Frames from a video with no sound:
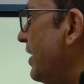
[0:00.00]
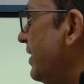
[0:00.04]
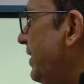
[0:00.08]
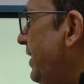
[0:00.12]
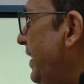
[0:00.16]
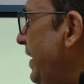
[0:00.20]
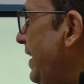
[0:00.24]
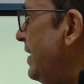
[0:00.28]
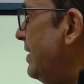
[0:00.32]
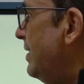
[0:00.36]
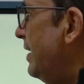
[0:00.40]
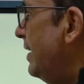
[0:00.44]

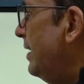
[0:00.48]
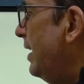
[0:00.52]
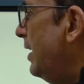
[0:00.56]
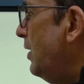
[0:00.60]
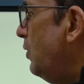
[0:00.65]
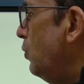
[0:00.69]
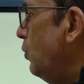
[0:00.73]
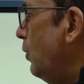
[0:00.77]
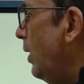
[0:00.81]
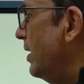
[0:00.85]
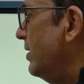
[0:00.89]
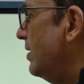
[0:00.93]
these are the
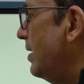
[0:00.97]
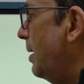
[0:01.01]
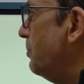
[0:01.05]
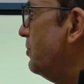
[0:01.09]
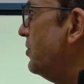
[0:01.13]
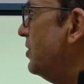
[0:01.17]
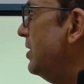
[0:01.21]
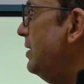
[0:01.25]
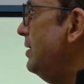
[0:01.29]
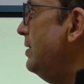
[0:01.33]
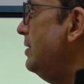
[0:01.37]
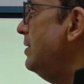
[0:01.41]
two
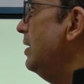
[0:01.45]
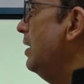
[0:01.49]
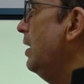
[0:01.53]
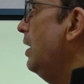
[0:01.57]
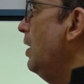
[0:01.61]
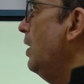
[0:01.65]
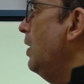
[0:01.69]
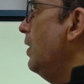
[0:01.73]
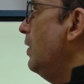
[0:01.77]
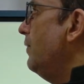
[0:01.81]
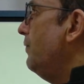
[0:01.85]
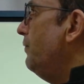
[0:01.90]
assumptions
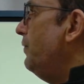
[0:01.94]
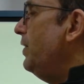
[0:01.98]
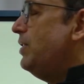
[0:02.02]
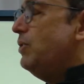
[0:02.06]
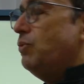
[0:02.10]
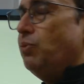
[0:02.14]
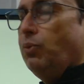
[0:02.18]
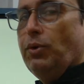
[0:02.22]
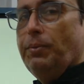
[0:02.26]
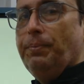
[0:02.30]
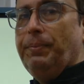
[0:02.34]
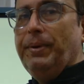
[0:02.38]

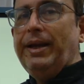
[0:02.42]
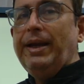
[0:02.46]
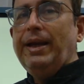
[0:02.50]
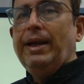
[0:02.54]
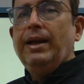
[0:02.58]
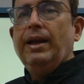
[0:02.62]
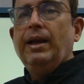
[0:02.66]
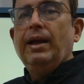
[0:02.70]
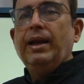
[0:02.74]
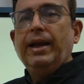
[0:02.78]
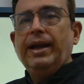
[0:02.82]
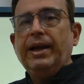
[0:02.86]
which would
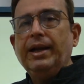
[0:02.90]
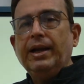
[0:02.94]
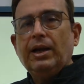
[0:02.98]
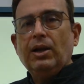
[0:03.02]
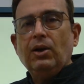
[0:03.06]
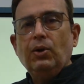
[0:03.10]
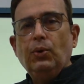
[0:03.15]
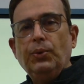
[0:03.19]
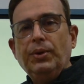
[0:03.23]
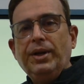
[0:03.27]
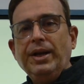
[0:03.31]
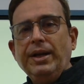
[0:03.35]
be
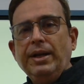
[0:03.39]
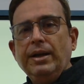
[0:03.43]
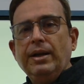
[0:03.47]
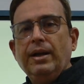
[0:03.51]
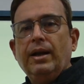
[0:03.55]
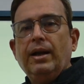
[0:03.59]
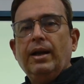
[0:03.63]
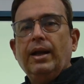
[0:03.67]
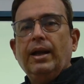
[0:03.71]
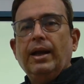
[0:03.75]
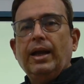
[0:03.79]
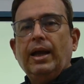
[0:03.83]
included
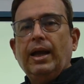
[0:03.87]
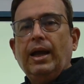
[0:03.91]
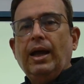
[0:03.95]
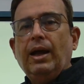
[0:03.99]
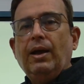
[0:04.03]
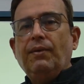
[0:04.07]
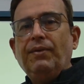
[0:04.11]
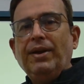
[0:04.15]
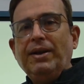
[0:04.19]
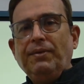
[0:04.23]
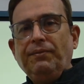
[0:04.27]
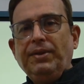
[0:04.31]

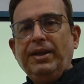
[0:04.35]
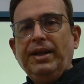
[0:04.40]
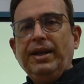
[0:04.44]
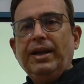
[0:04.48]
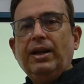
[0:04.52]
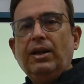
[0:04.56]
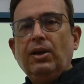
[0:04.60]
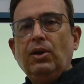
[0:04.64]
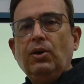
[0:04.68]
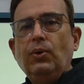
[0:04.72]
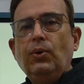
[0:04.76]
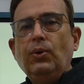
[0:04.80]
when we
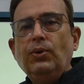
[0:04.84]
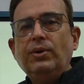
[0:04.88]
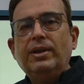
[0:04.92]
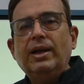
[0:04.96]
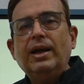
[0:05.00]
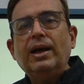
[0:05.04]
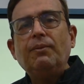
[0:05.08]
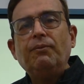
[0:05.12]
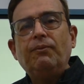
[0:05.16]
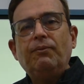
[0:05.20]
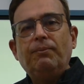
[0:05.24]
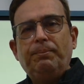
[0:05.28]
include
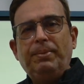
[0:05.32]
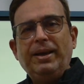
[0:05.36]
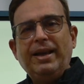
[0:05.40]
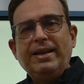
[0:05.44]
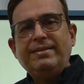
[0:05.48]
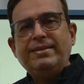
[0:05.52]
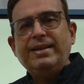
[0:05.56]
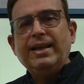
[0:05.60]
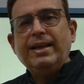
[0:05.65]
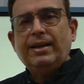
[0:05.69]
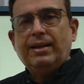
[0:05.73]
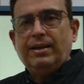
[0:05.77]
the
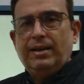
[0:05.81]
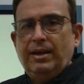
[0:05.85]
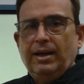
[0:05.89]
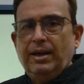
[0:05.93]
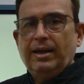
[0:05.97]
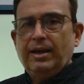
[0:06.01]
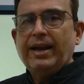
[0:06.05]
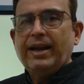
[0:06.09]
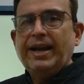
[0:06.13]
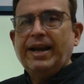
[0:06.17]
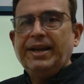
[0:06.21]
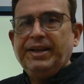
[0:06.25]
basic
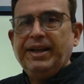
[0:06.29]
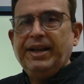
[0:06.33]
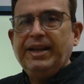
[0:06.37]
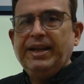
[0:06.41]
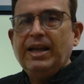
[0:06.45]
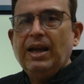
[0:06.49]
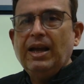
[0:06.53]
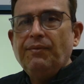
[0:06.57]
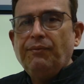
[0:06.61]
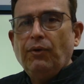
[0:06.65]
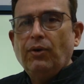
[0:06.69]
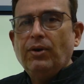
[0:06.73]

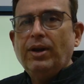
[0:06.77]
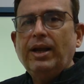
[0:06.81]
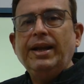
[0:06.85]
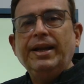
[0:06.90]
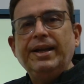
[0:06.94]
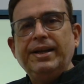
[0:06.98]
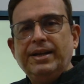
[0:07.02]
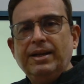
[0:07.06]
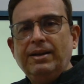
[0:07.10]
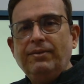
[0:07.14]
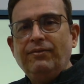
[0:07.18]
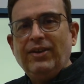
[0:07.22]
criteria for a
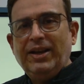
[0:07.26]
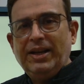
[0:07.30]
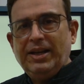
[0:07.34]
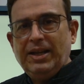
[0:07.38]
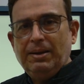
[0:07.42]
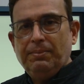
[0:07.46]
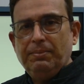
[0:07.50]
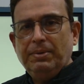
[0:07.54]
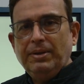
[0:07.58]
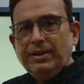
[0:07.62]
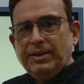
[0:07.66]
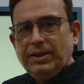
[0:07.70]
hidden
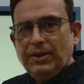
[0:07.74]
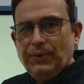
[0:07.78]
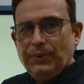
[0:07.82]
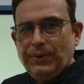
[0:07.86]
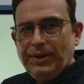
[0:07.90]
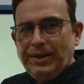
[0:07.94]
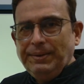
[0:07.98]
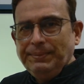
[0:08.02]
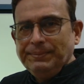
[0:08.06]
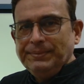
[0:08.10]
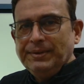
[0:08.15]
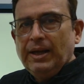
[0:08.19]
variable
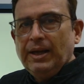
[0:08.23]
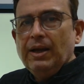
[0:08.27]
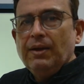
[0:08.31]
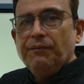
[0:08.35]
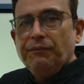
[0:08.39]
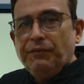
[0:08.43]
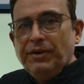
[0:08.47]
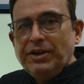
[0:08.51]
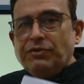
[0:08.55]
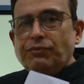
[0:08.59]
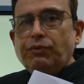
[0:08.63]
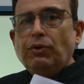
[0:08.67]
theory,
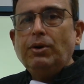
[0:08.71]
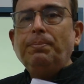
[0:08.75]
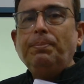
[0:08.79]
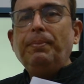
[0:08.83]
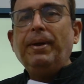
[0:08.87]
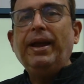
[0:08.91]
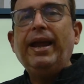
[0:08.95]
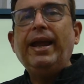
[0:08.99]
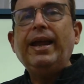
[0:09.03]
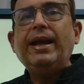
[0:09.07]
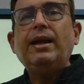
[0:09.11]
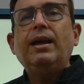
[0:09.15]
which would
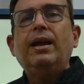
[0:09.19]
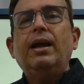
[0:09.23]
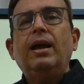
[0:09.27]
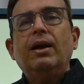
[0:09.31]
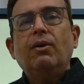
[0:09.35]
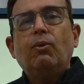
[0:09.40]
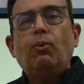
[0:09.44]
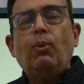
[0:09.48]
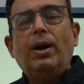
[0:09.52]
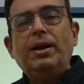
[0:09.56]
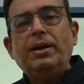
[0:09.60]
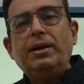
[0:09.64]
make
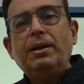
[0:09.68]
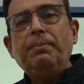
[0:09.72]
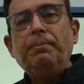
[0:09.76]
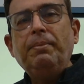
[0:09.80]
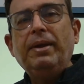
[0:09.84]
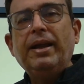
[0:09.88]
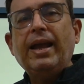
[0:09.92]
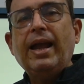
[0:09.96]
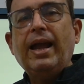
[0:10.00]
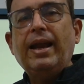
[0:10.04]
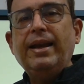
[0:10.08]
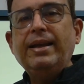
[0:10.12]
quantum
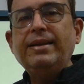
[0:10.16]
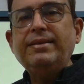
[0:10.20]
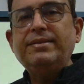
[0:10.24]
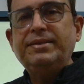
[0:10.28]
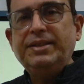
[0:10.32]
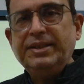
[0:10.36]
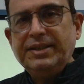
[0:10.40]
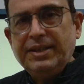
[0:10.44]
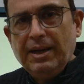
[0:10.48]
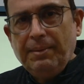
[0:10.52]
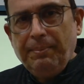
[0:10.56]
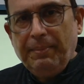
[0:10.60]
mechanics
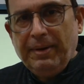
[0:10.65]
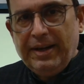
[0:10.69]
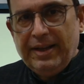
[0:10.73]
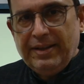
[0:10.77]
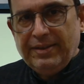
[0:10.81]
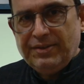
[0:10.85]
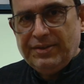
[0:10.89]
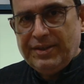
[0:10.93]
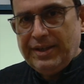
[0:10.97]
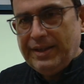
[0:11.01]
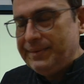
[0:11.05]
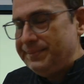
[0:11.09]

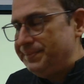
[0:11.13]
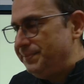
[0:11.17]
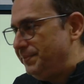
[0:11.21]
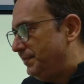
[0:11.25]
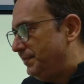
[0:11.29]
deterministic.